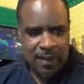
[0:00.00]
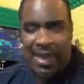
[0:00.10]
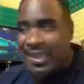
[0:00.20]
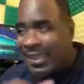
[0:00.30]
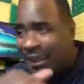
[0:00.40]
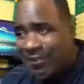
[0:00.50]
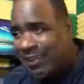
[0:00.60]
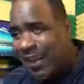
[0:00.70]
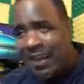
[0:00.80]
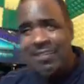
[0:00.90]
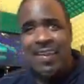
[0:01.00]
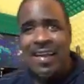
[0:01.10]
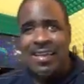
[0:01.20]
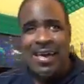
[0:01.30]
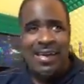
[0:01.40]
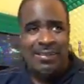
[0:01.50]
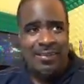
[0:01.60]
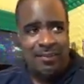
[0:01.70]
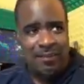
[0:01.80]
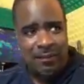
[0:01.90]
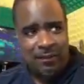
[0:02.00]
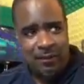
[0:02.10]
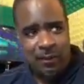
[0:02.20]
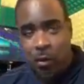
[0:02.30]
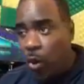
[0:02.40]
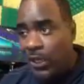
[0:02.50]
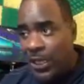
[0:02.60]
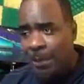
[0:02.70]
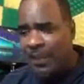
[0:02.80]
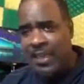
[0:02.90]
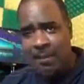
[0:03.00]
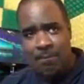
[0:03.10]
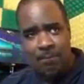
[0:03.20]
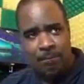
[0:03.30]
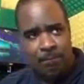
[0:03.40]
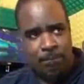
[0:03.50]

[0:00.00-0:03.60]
A lot of dancehall artists, whole heap of them,